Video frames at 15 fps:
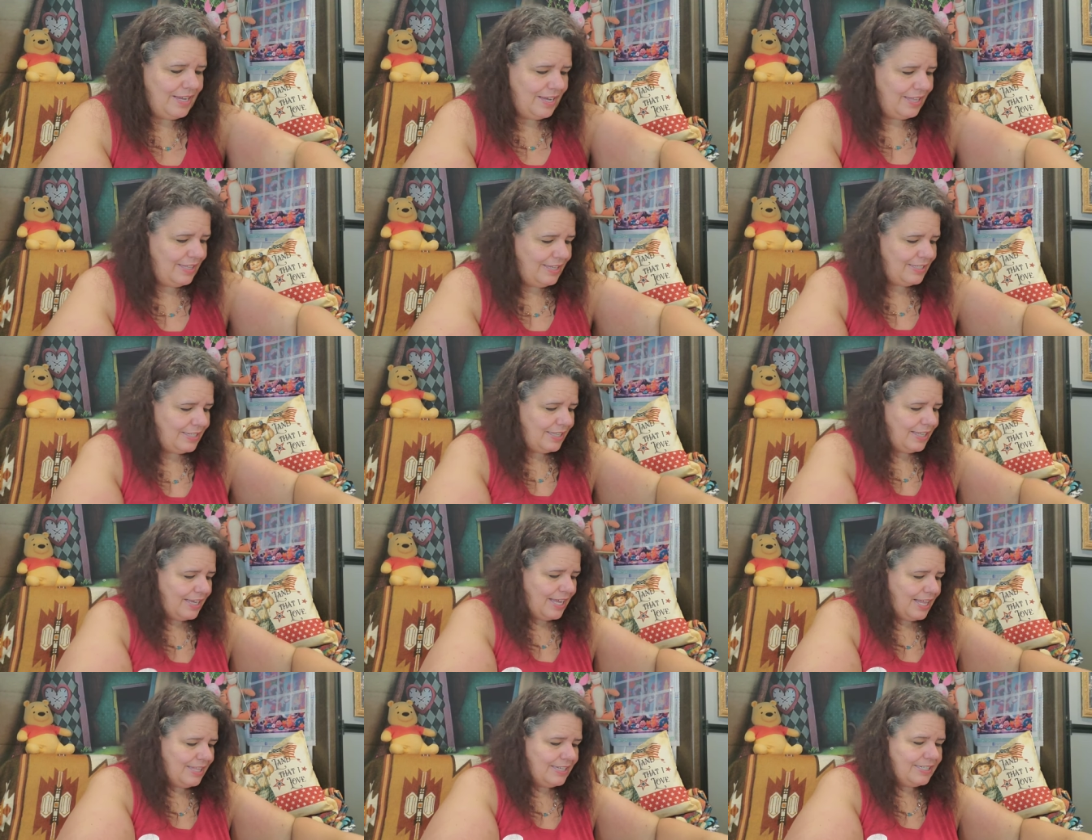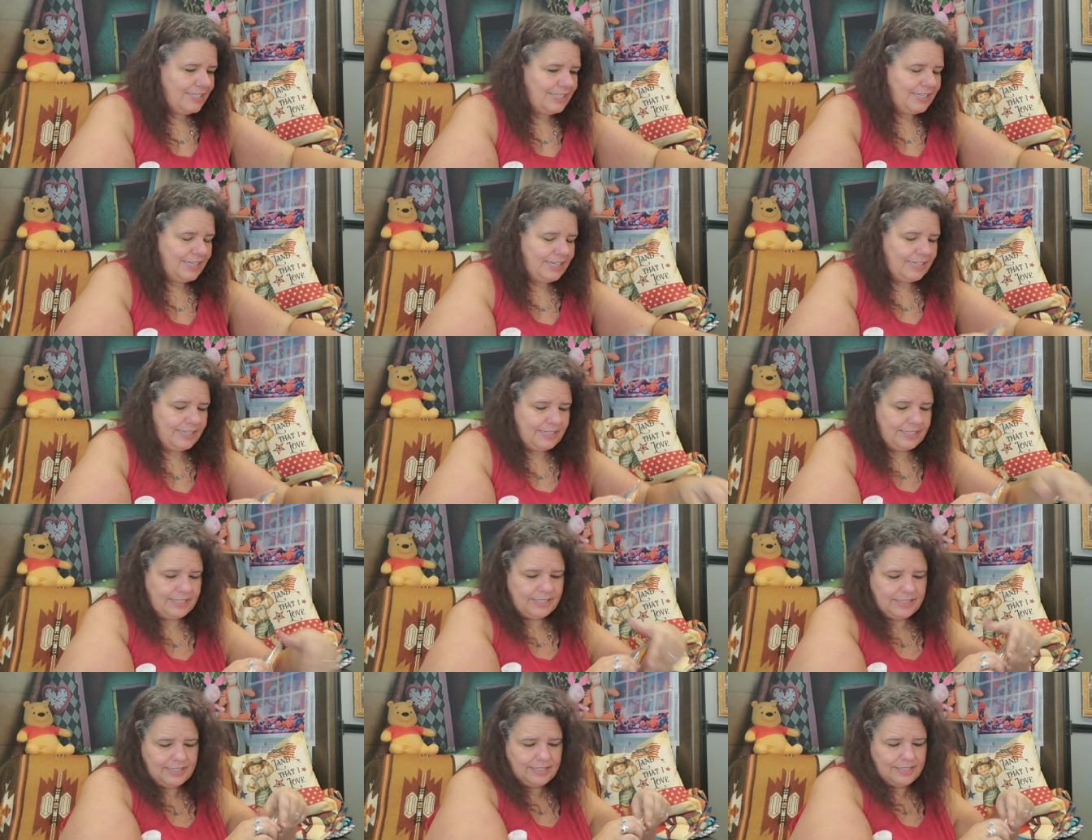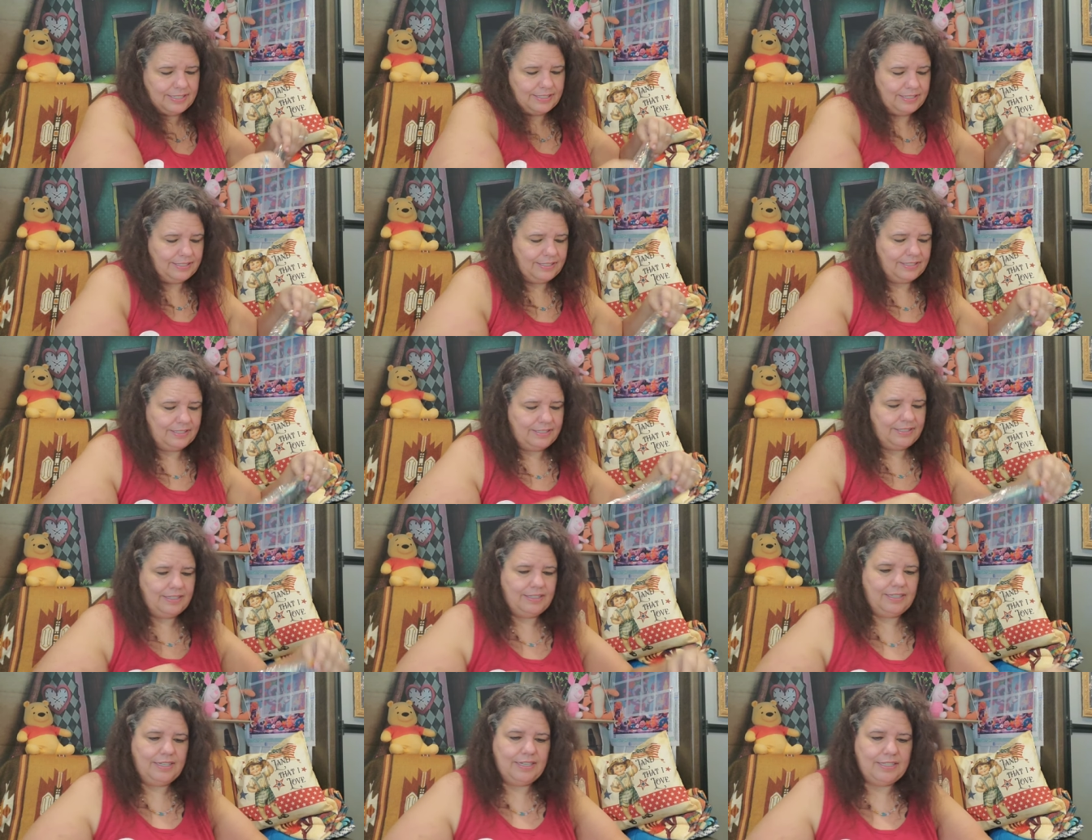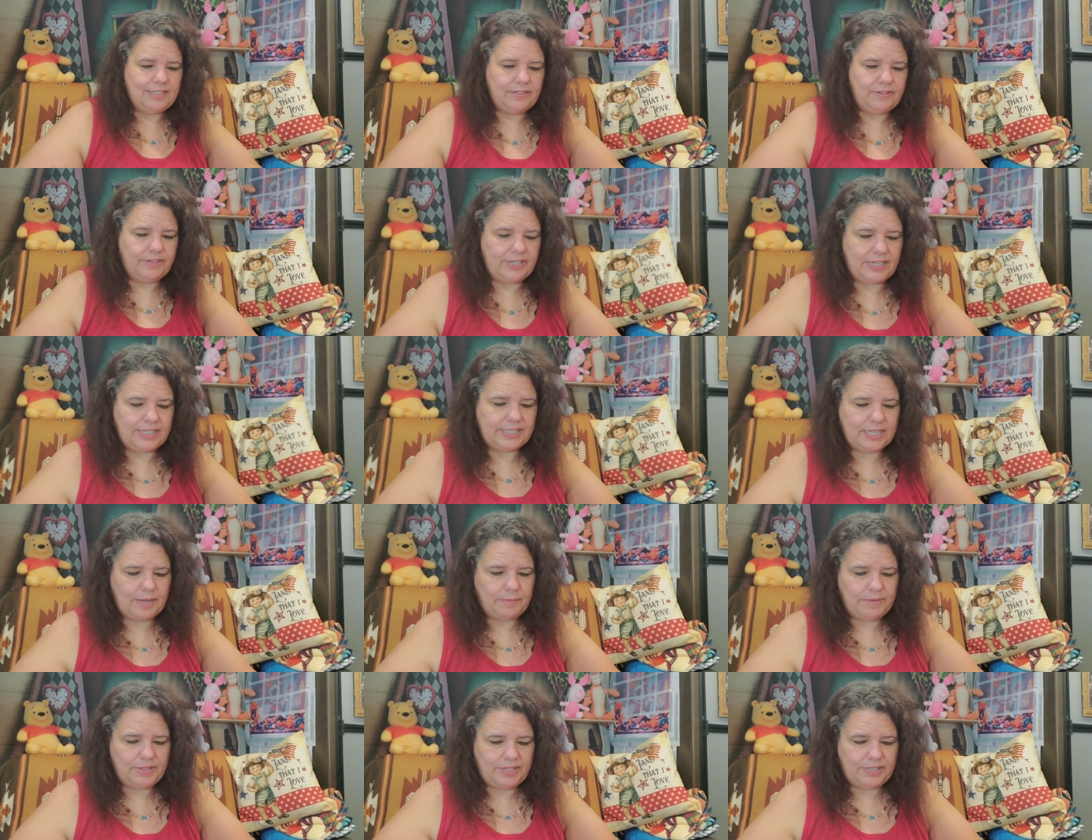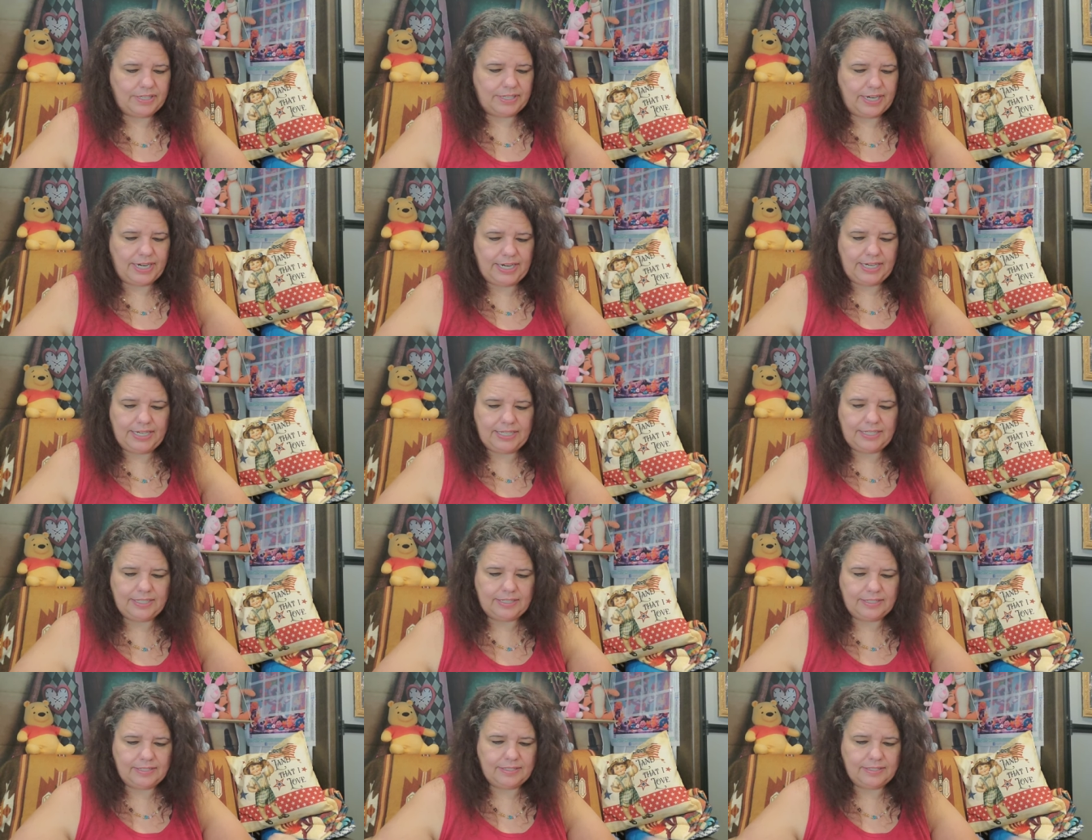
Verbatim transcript: Now these are the colors here. So it does come in the train.